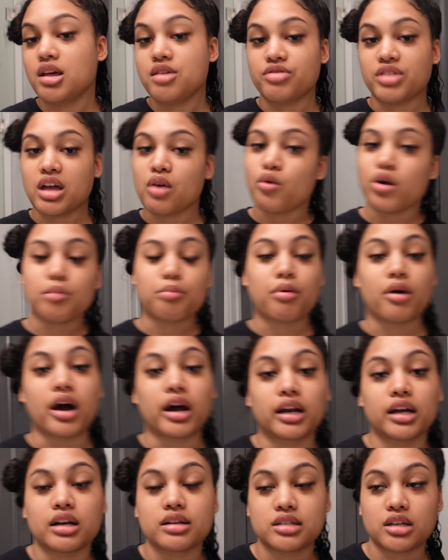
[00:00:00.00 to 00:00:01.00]
thing with
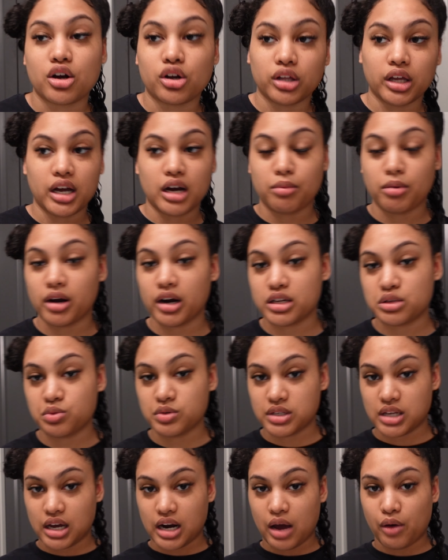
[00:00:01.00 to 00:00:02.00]
products, curly hair products,
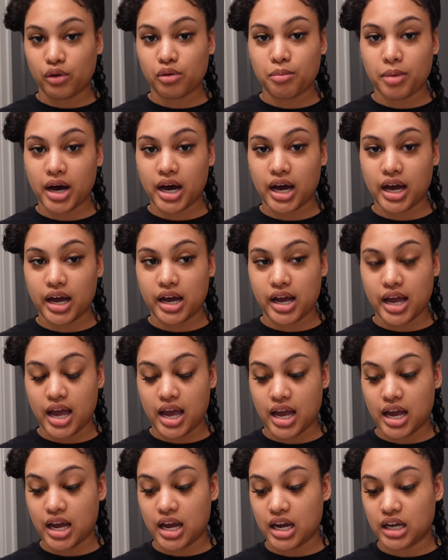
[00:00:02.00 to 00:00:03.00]
was that I would buy
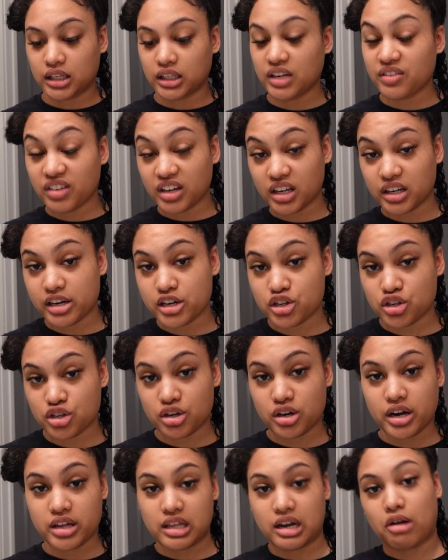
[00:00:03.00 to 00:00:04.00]
a leave-in
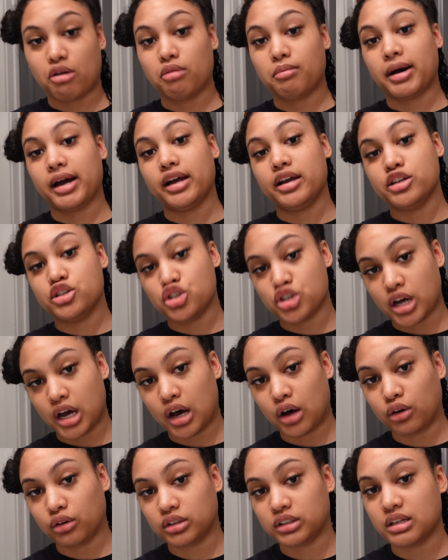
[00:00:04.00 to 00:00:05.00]
conditioner and then I would buy a
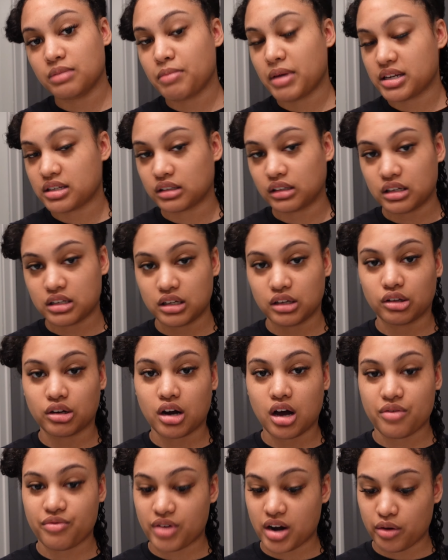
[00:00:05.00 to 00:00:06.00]
gel to basically seal it
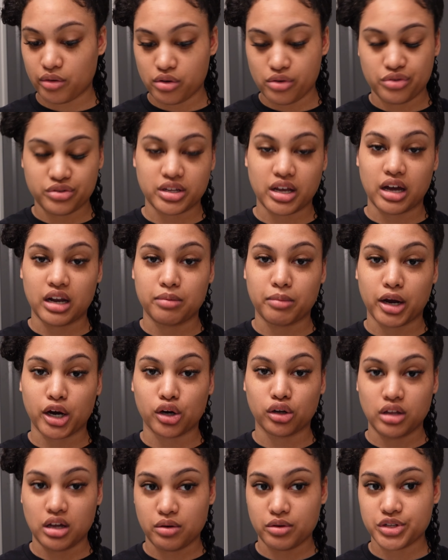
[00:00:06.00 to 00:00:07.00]
off, and I would use that in my
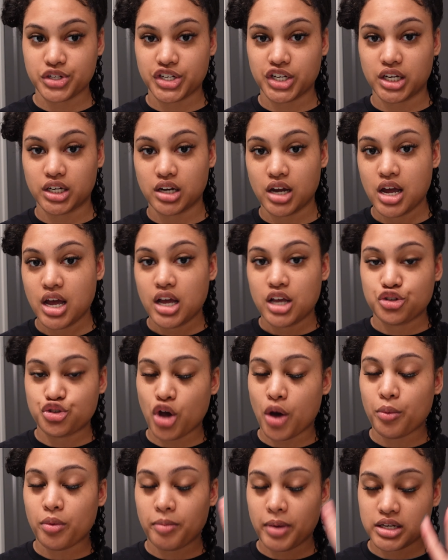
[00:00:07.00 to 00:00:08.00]
curly hair routine.
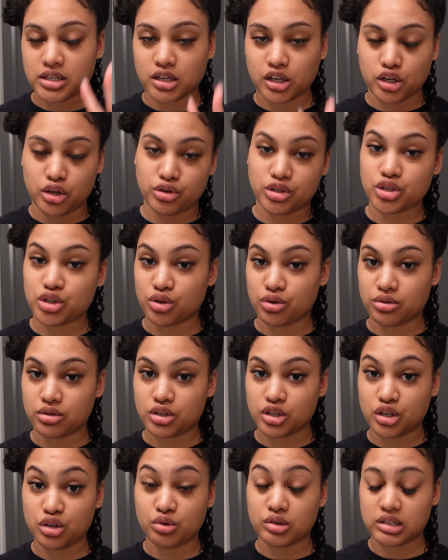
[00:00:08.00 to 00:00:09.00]
So I would basically use
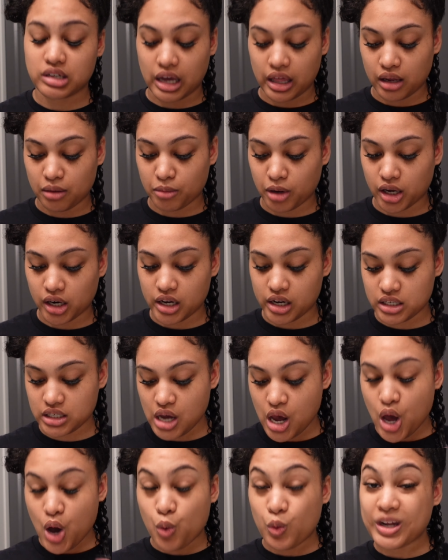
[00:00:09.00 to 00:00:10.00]
two styling
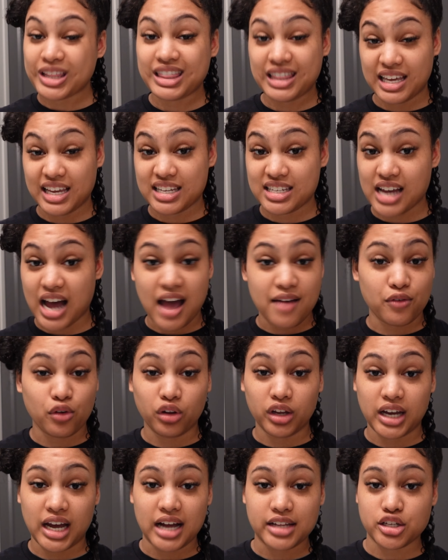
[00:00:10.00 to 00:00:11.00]
products. With this, I've
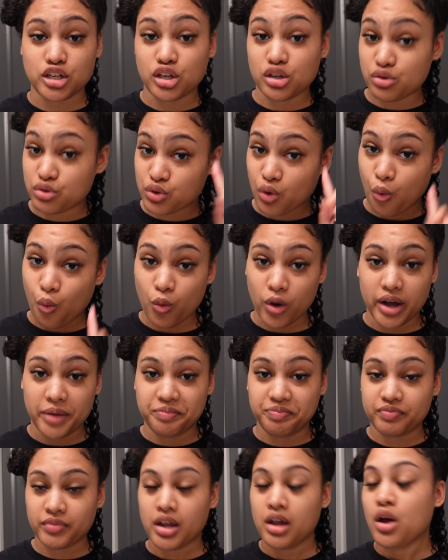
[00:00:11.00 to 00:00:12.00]
only had to use one.